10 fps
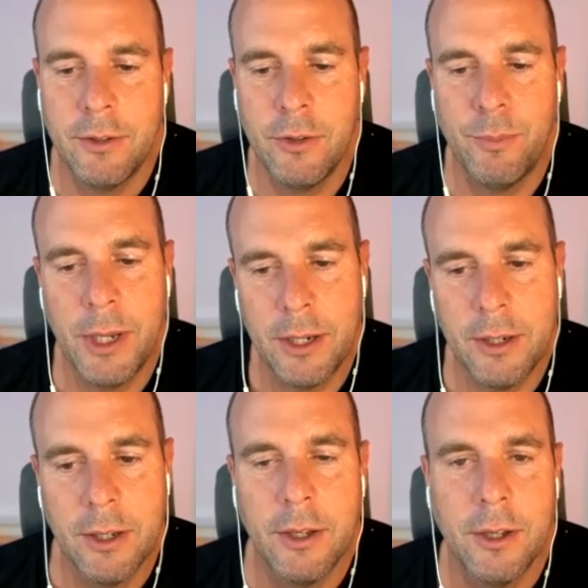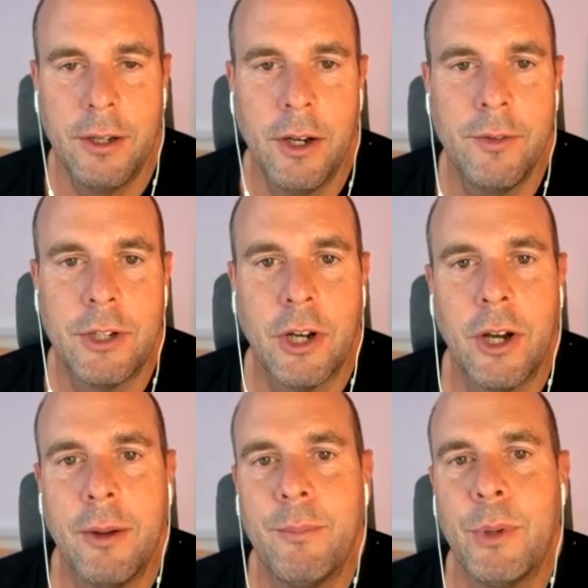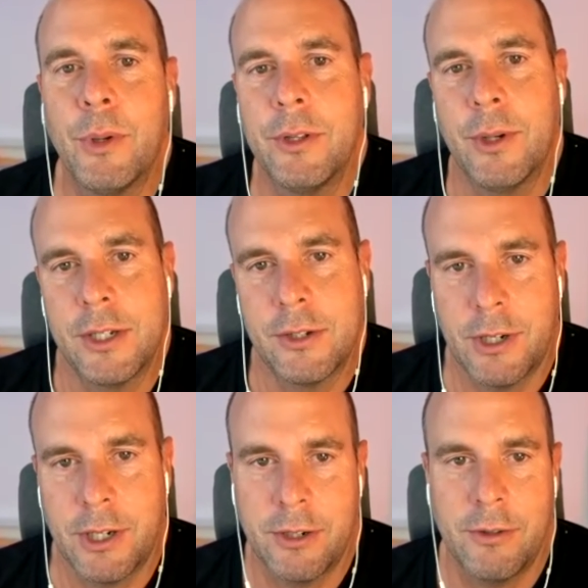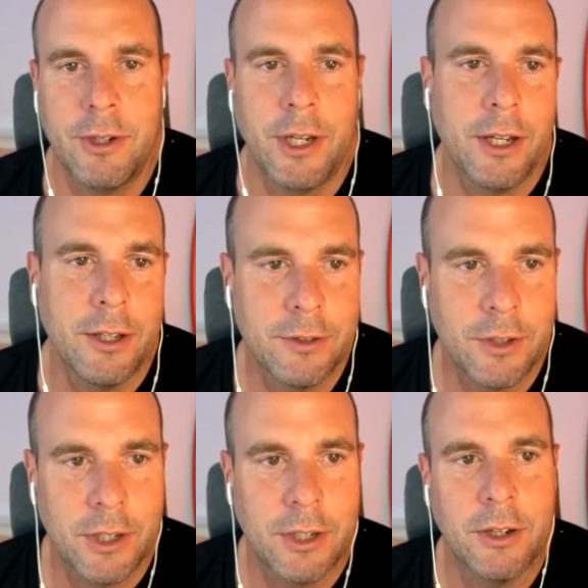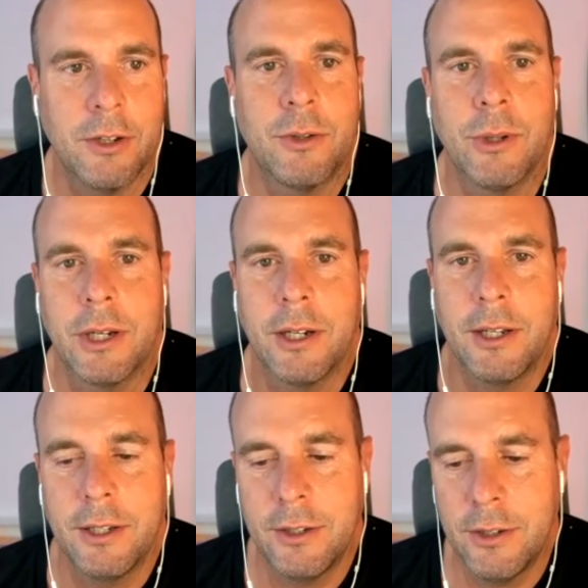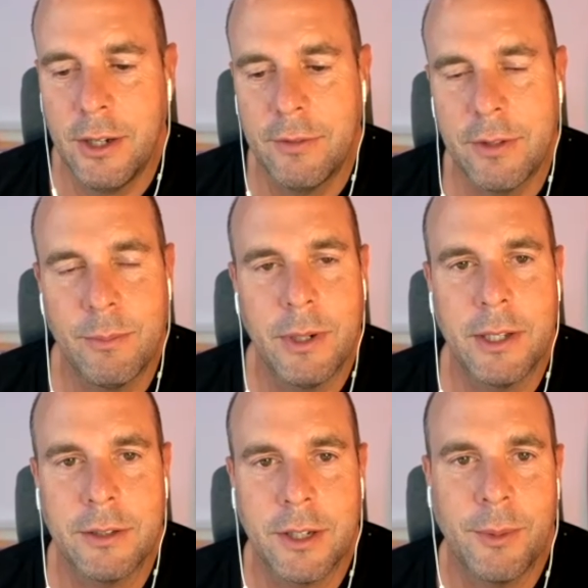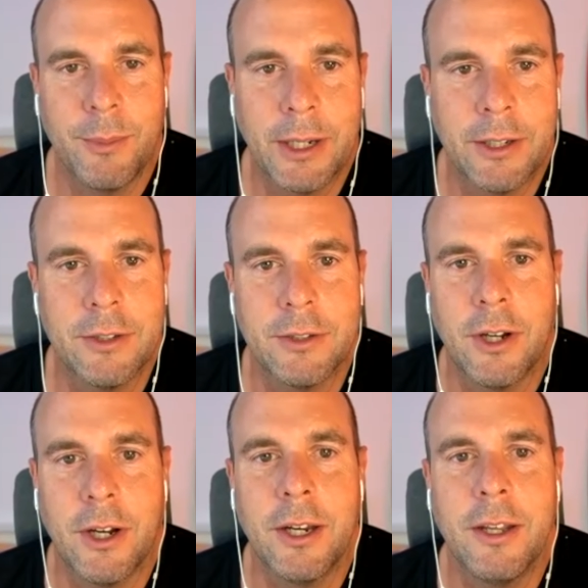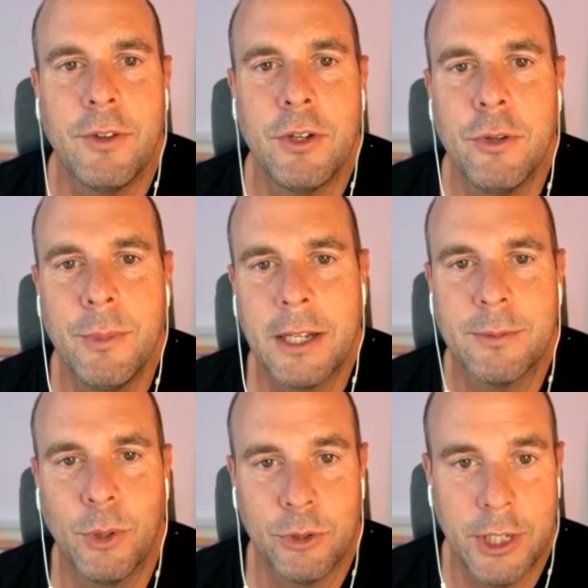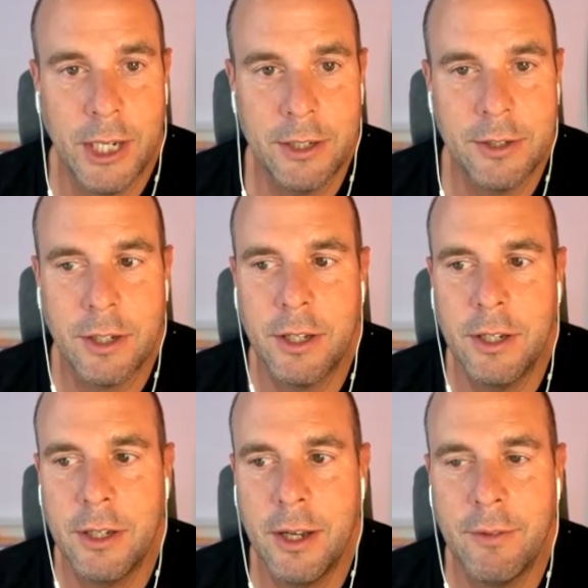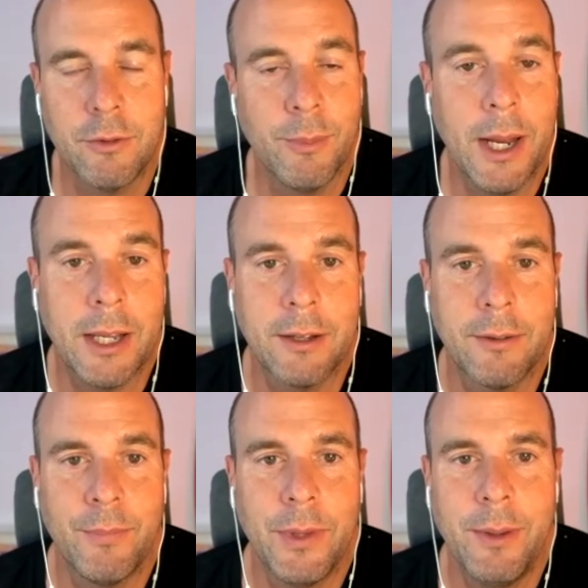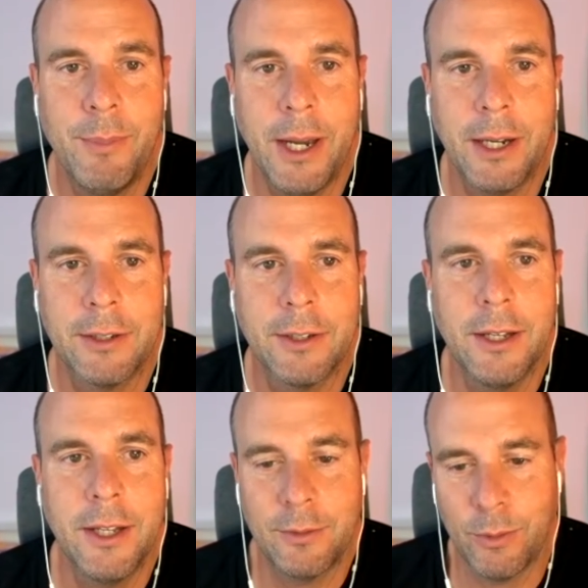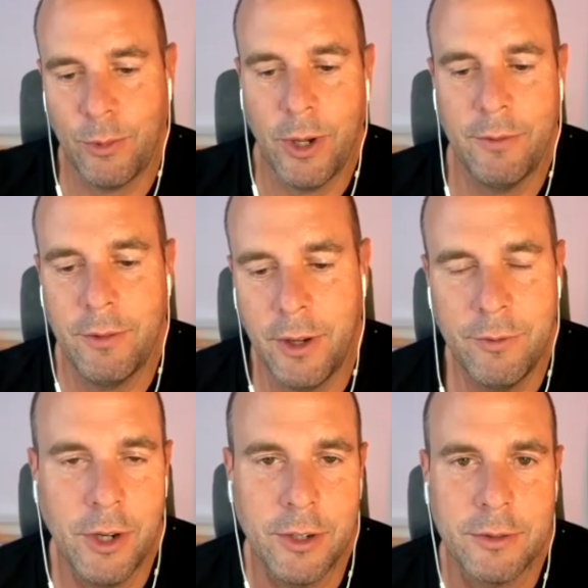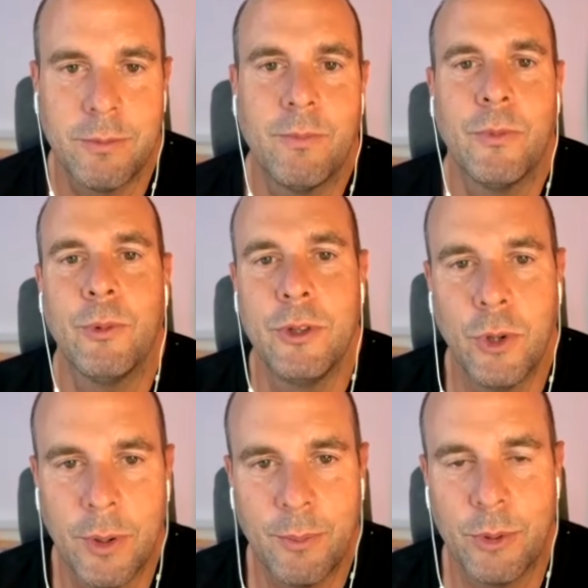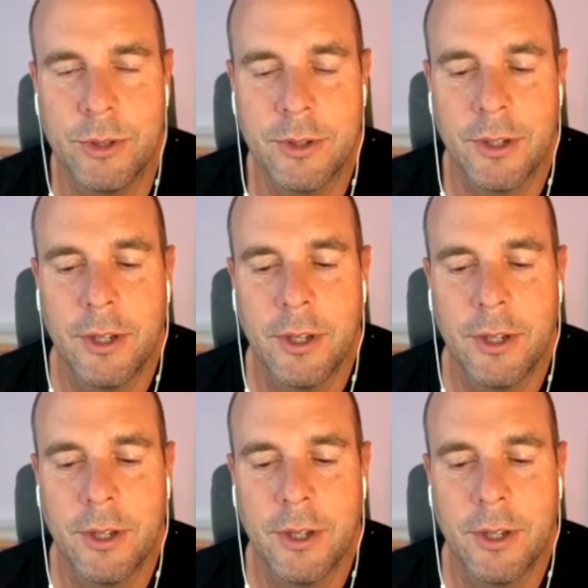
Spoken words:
you've been over time building the right structure and getting your site to load quickly and you have some links coming back to your site, if you do make small changes, it can have dramatic impact. And that's what I've noticed with your inputs.